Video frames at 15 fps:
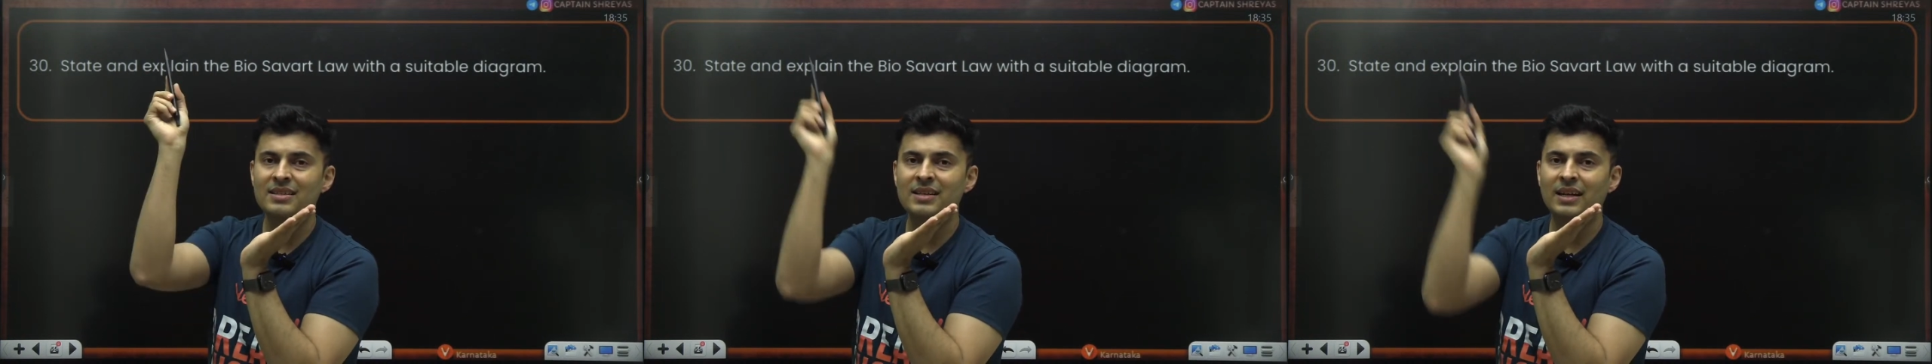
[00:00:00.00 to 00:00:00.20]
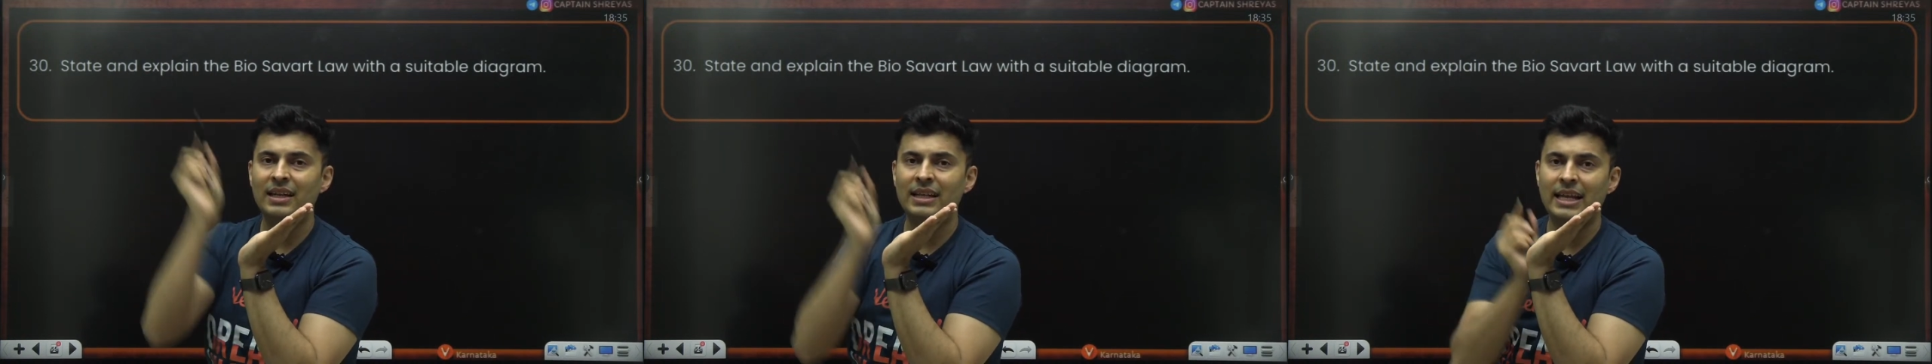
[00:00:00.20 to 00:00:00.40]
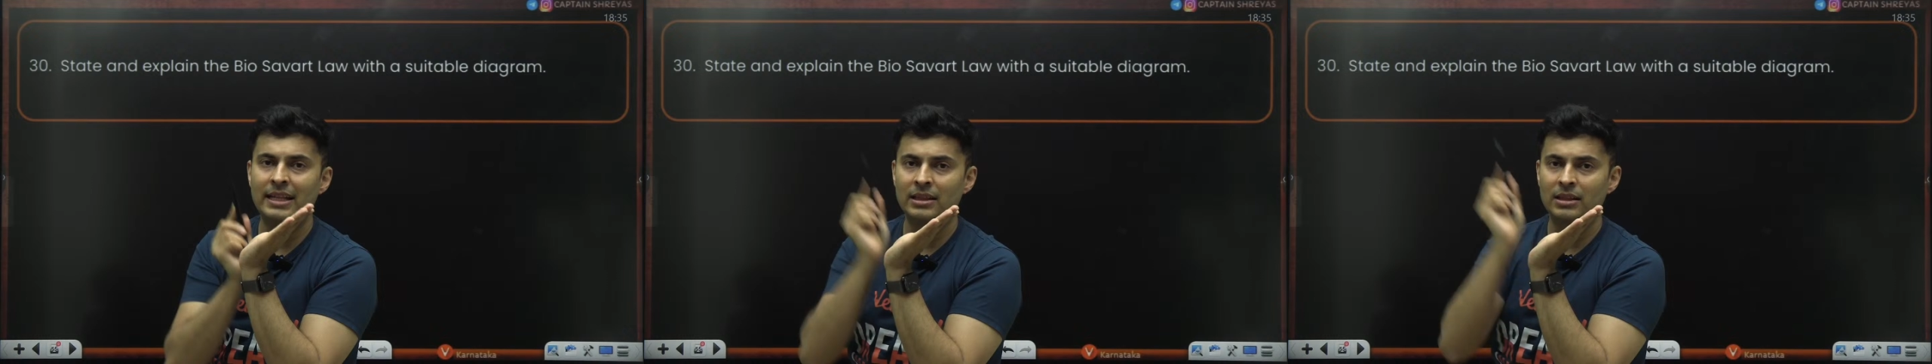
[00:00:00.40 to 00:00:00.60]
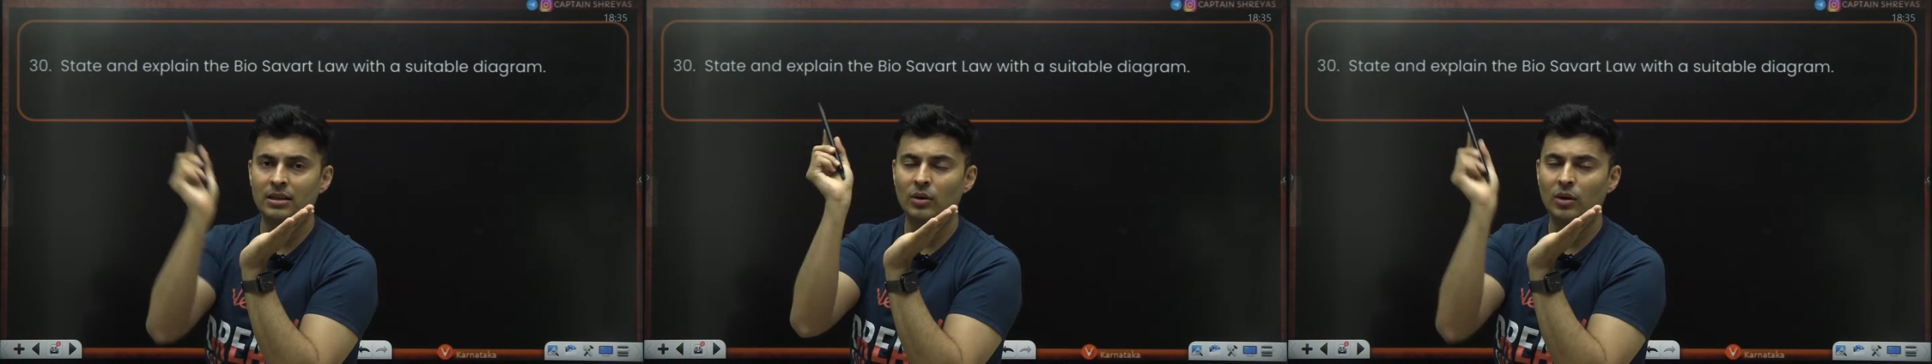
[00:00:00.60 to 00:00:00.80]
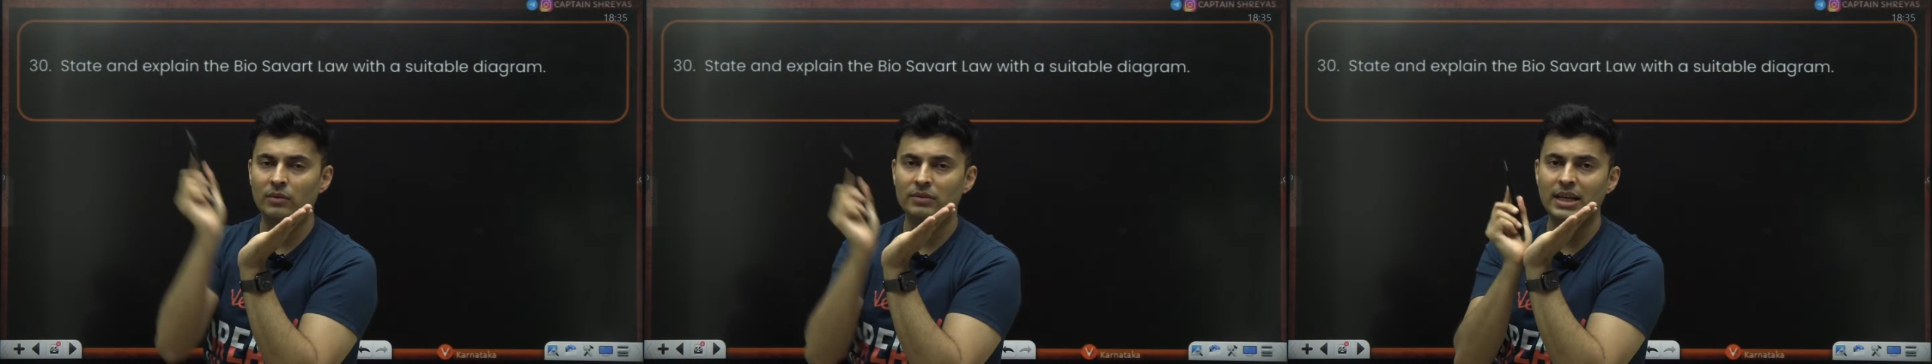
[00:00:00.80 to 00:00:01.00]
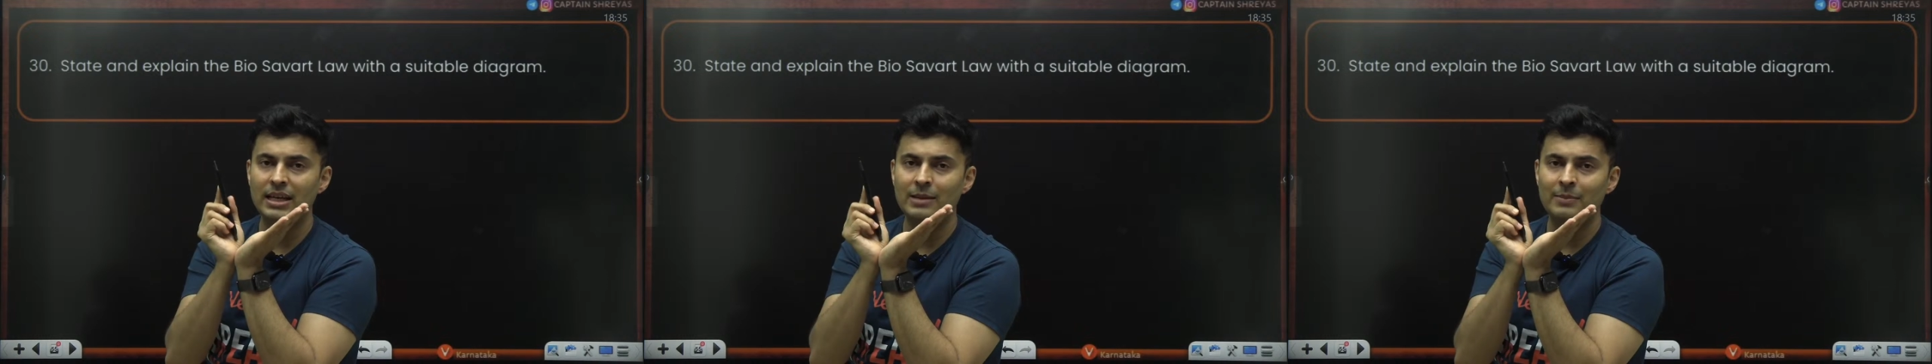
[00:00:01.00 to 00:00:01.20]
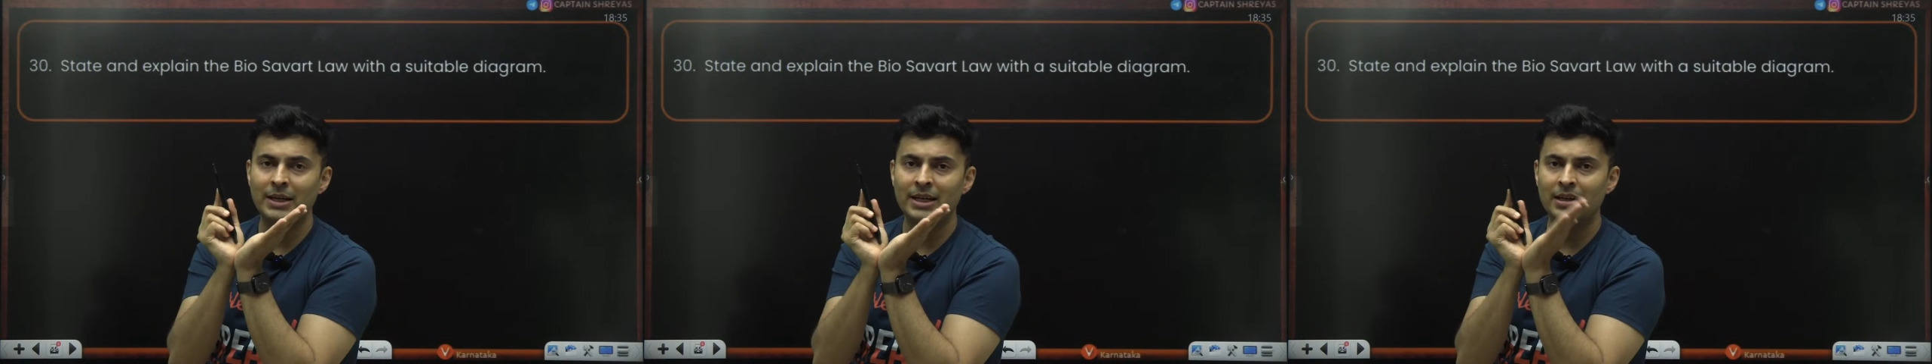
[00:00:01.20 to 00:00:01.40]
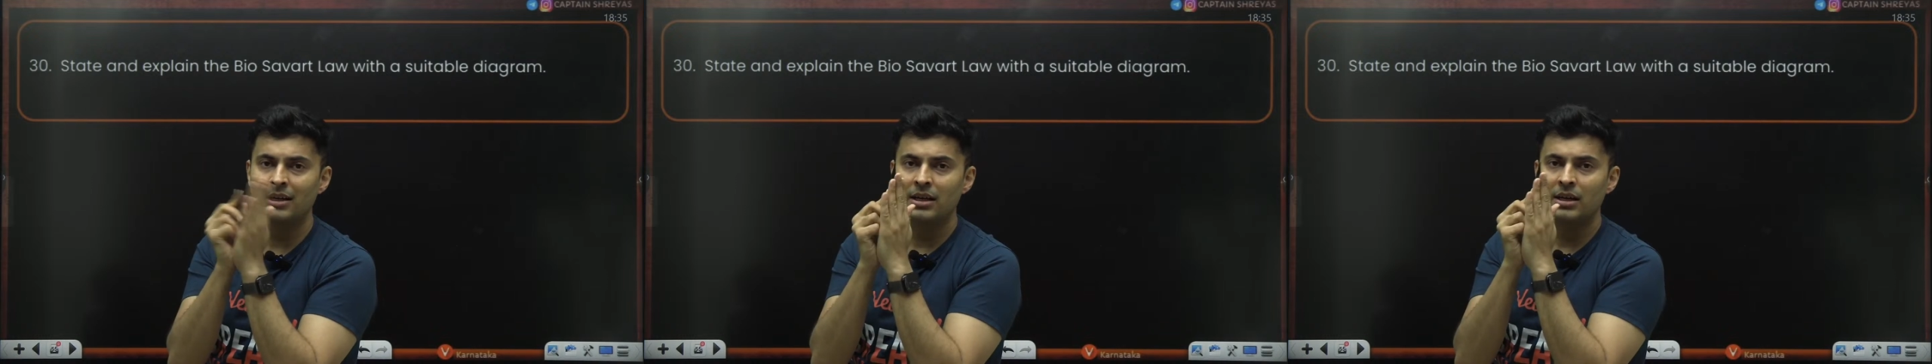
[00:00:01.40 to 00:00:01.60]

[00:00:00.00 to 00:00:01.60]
the length of the element,